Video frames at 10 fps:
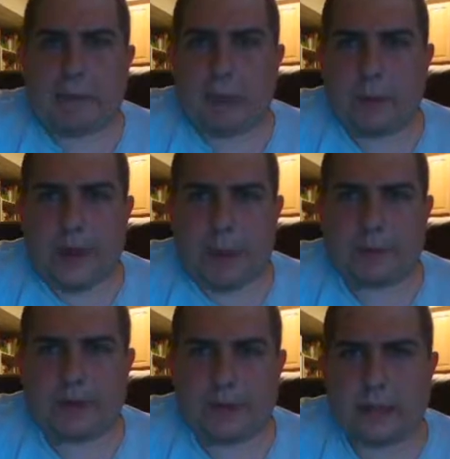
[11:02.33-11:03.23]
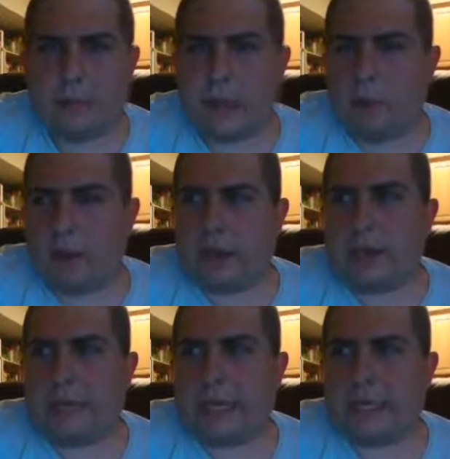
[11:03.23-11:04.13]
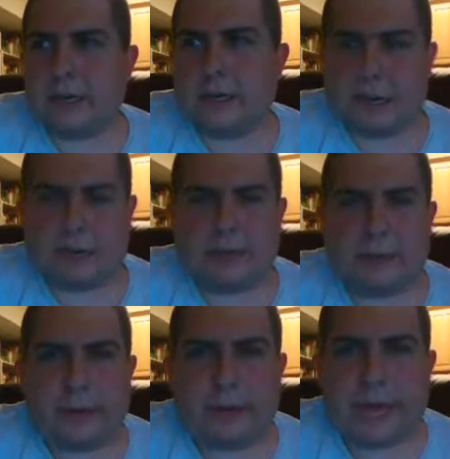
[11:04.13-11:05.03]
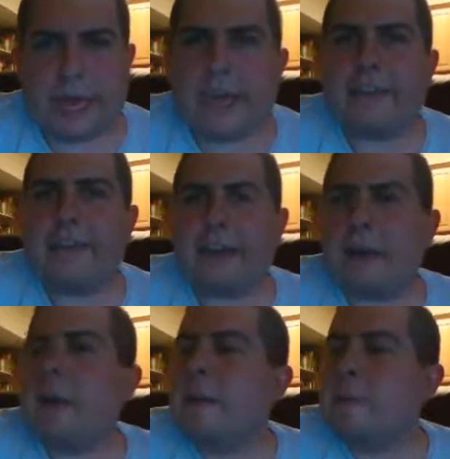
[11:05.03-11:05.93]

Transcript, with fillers: about what happened to them. I wanted to make sure that they were doing okay, even